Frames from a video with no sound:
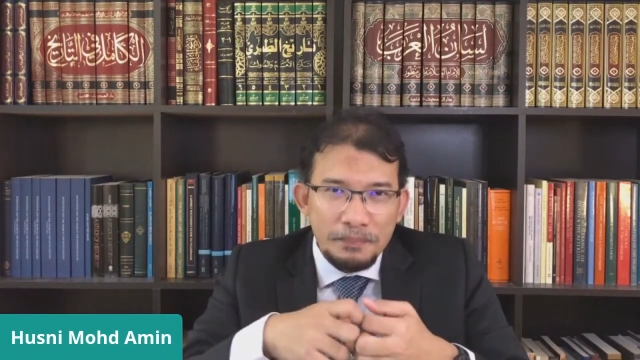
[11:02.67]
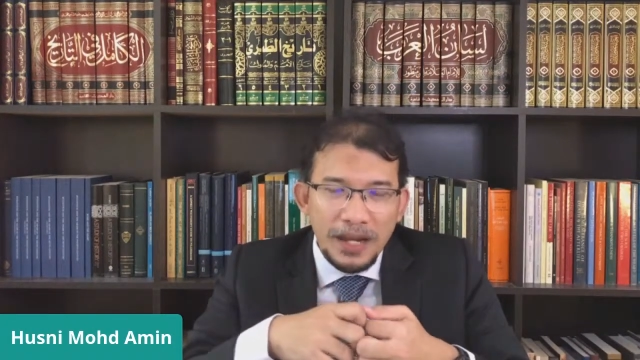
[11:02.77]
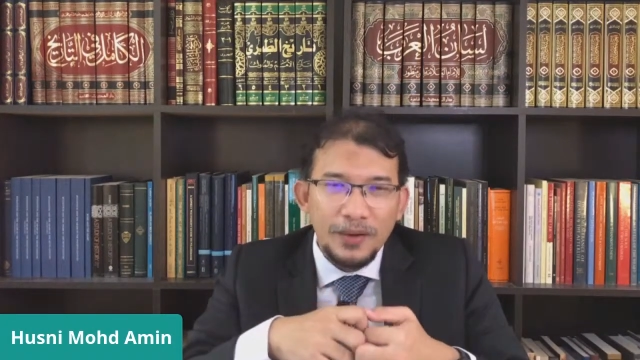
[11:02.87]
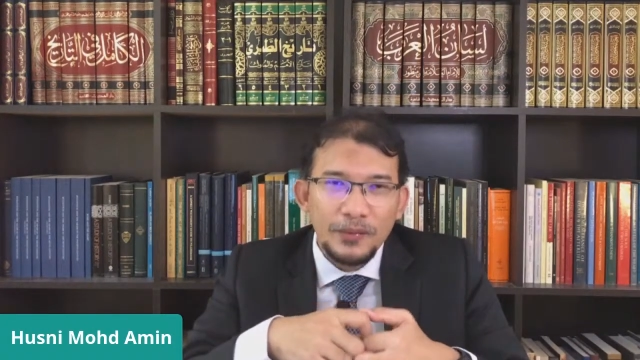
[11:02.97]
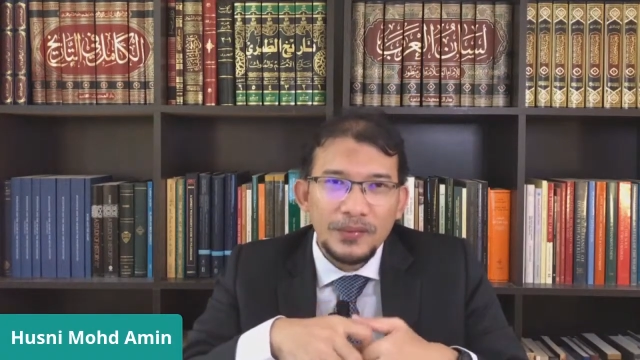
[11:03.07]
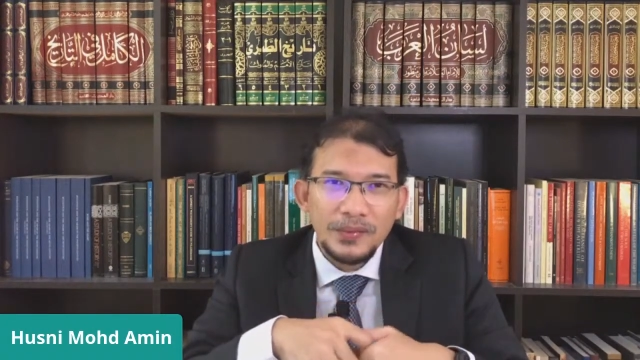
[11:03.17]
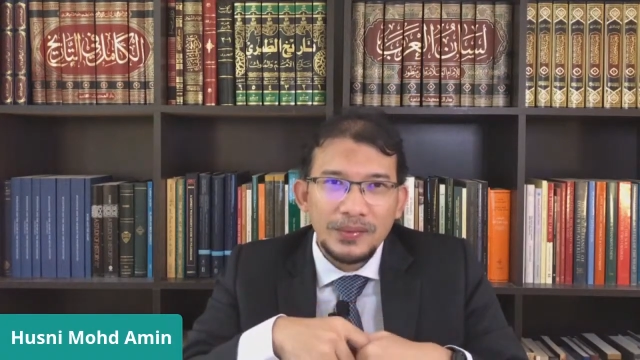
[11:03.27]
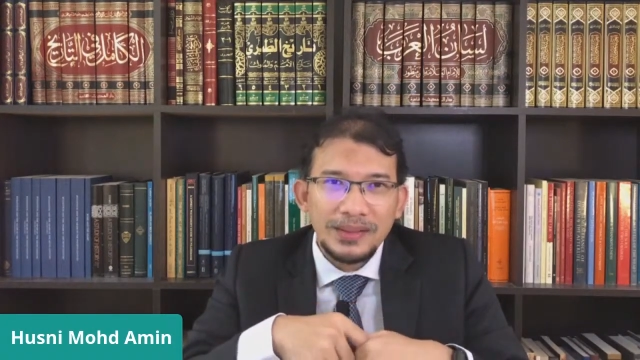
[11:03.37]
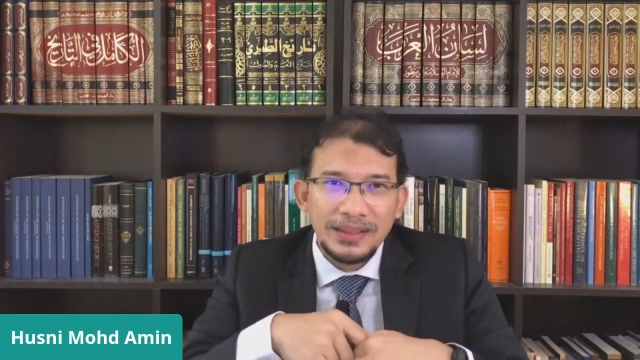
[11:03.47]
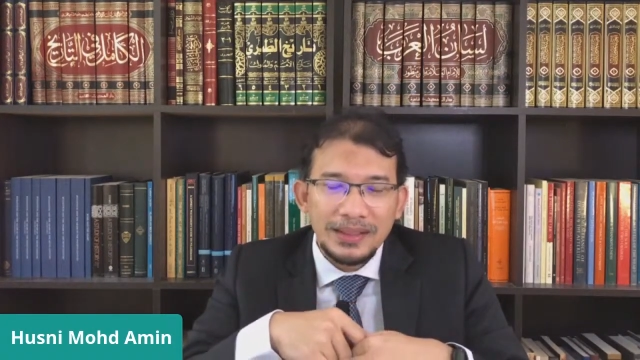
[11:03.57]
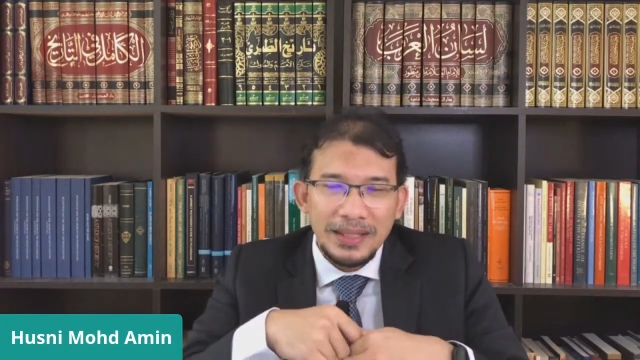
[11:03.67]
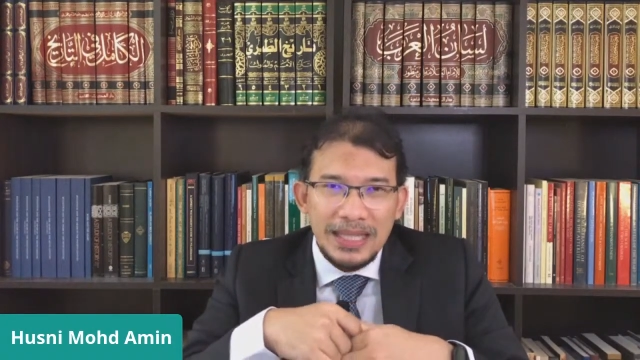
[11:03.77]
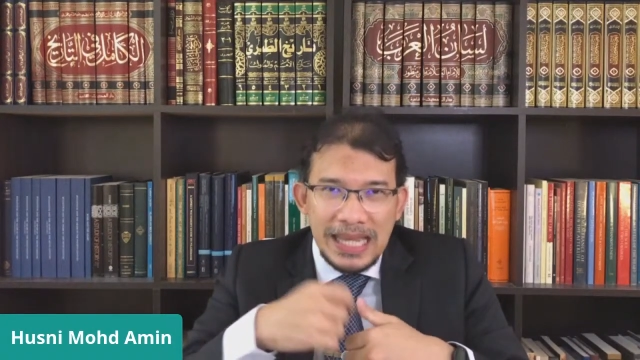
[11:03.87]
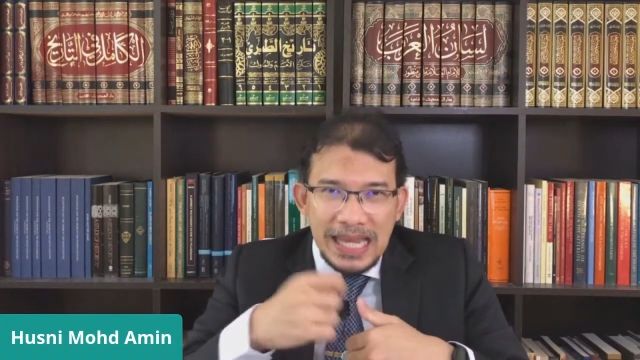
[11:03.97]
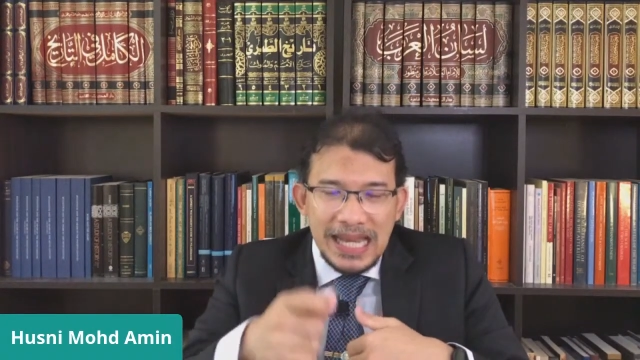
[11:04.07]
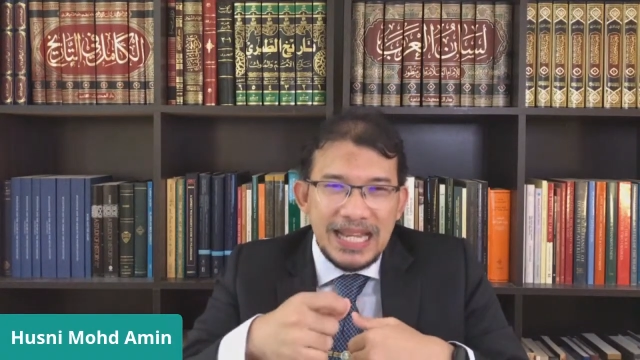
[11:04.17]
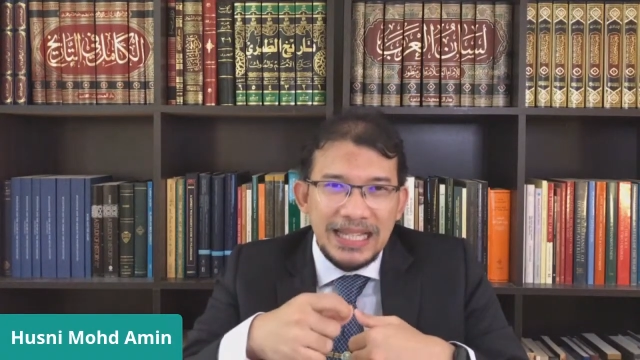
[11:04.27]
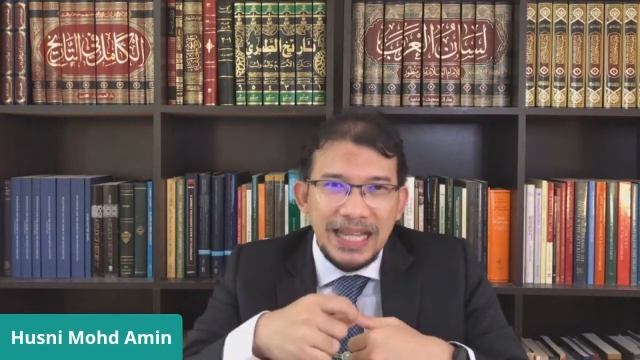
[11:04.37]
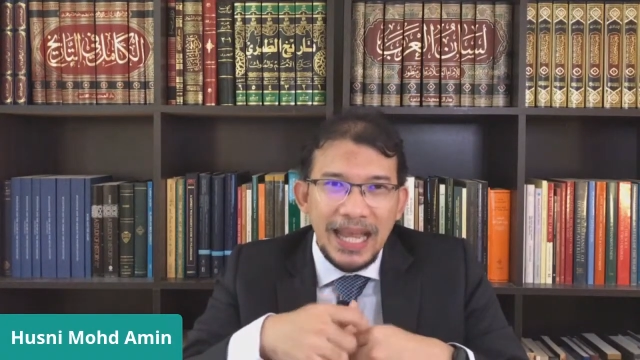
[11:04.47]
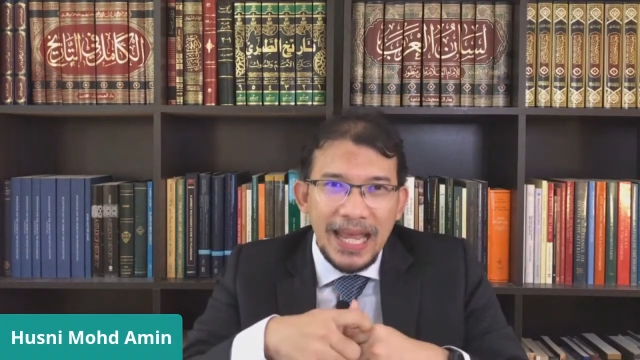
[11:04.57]
about
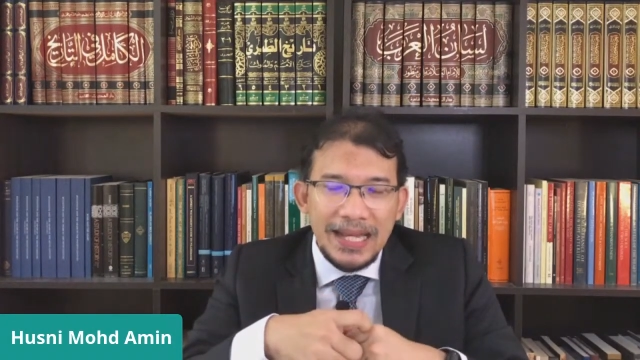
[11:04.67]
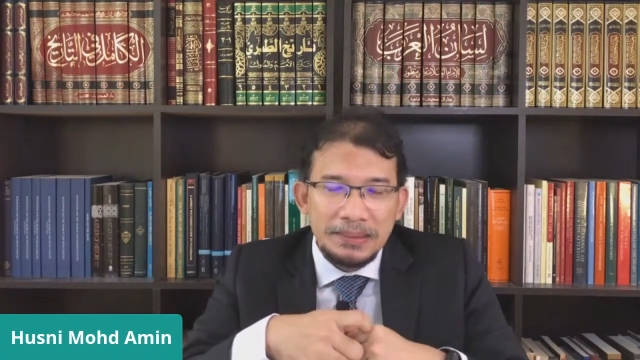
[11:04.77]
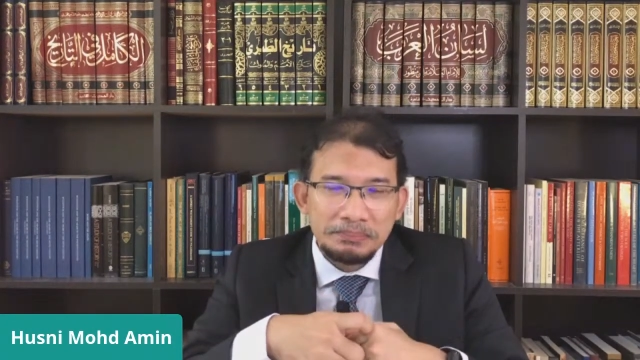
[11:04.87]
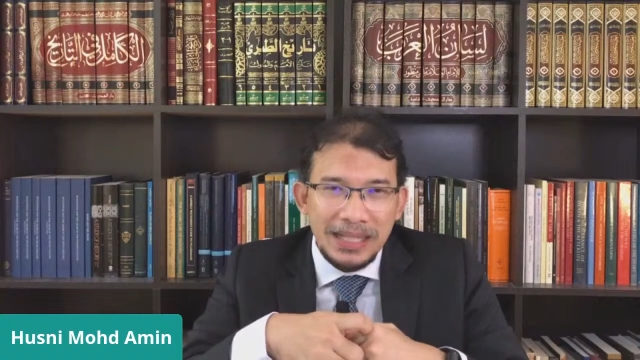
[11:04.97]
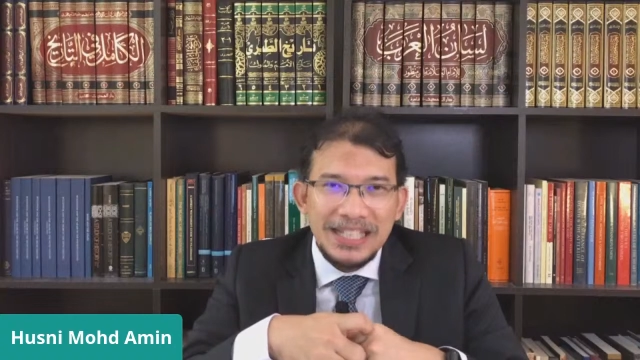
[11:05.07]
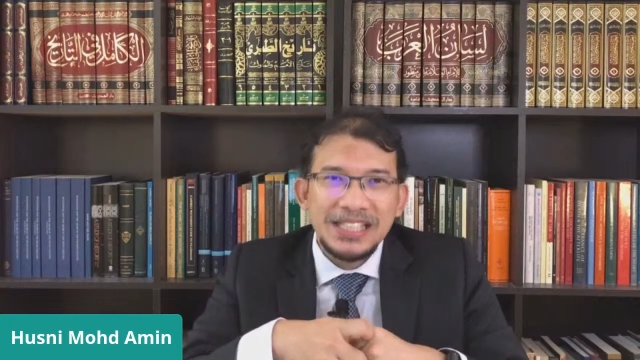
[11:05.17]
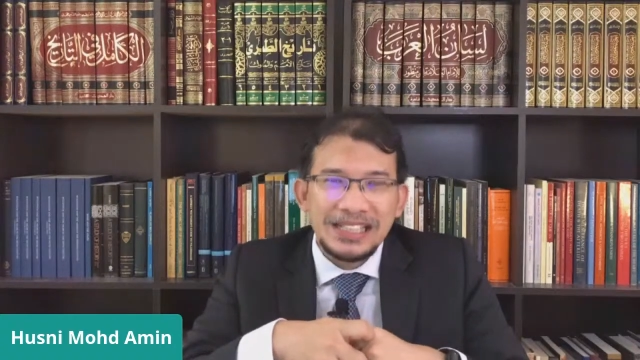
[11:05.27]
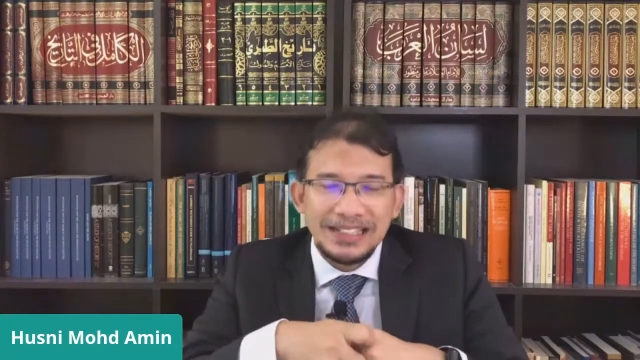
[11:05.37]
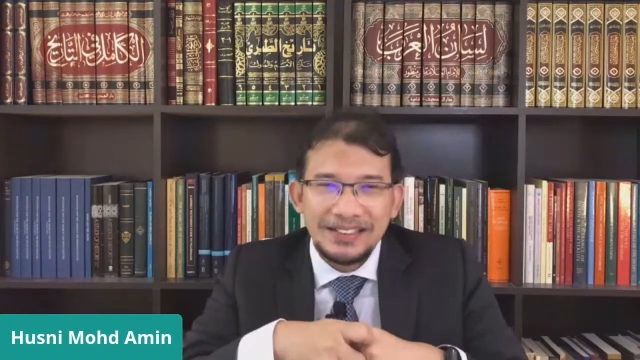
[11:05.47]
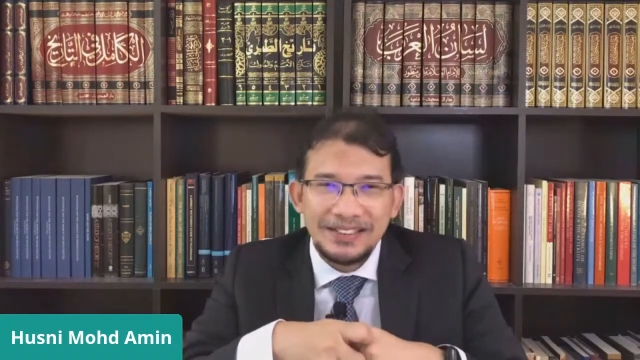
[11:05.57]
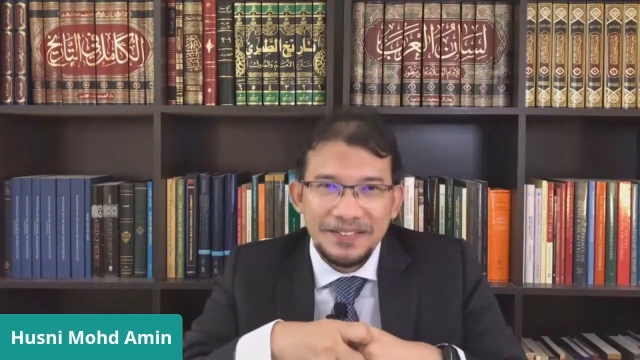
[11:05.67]
healing and medicine.